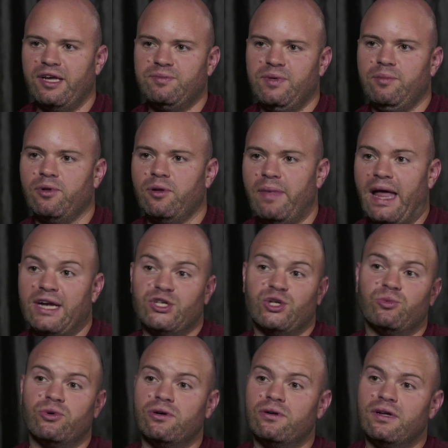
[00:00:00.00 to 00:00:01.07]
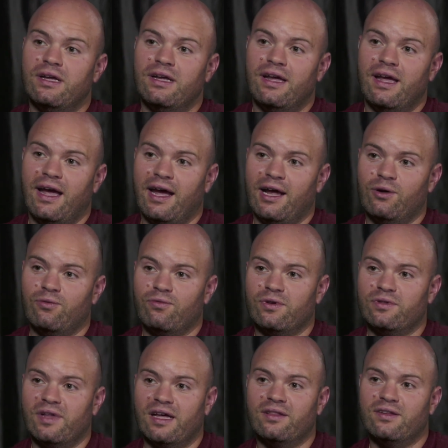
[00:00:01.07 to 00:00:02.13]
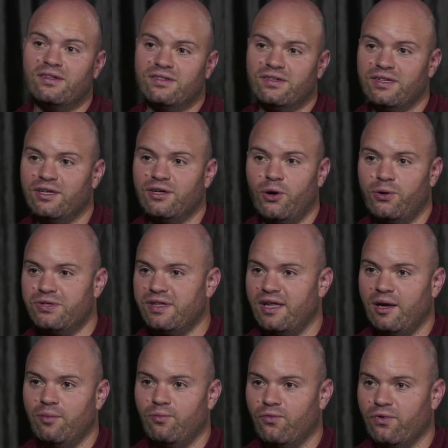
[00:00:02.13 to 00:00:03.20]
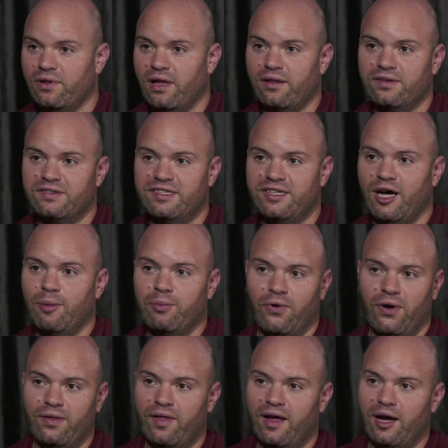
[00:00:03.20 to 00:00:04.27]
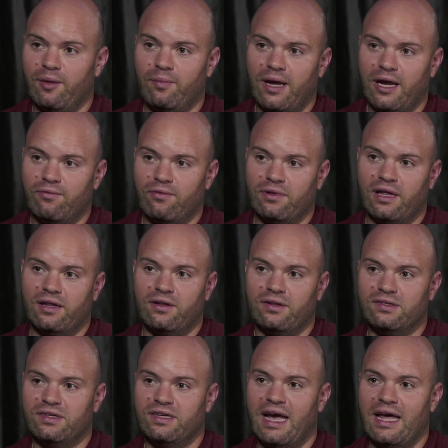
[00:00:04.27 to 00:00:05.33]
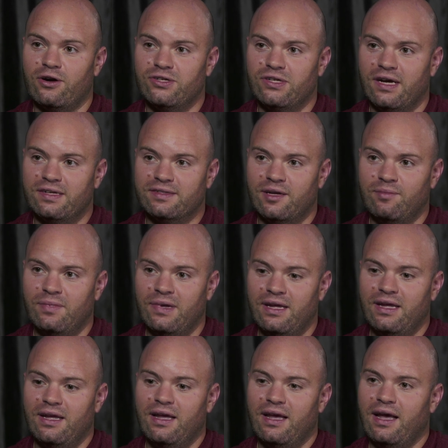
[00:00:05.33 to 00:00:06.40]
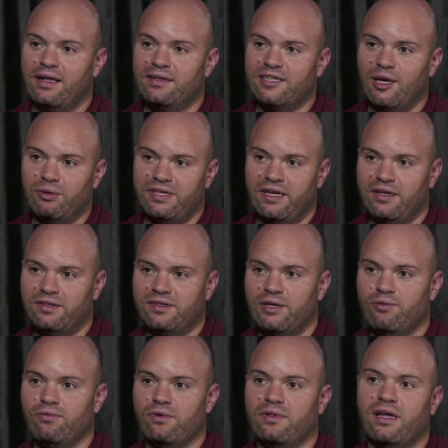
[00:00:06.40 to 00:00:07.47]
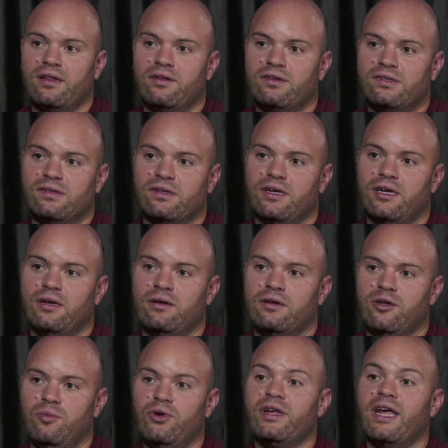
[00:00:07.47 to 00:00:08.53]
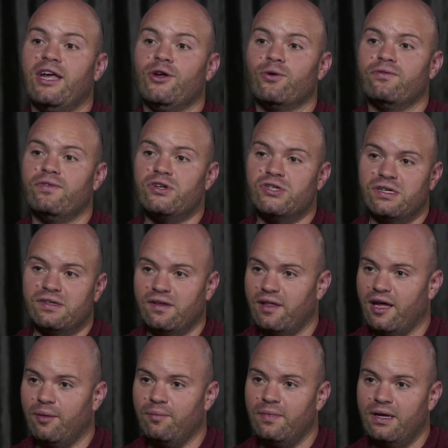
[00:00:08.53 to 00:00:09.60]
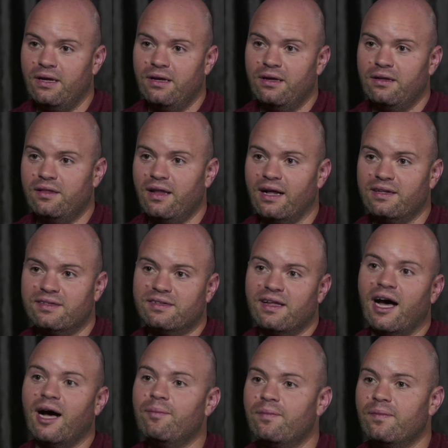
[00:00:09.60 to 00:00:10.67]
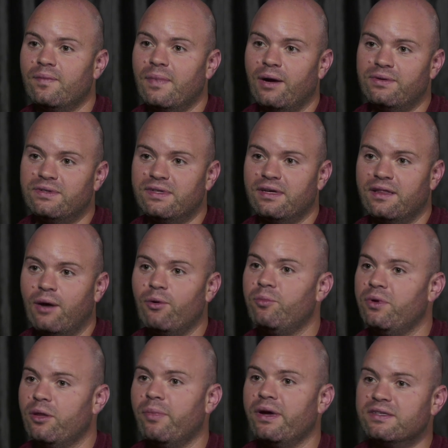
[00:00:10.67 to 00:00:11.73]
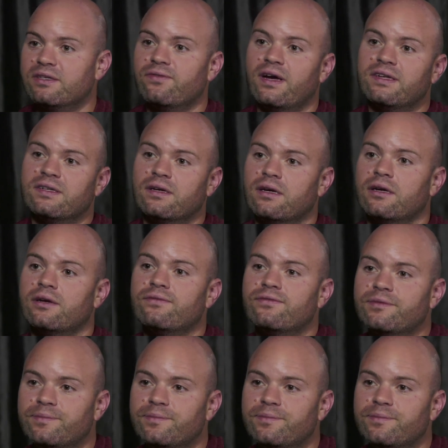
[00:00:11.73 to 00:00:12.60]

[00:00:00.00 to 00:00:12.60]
the best people imaginable and relentlessly coach them, relentlessly upgrade them, and relentlessly energize them, and simultaneously relentlessly communicate your vision to them nonstop. I would say that would be the best advice I can give.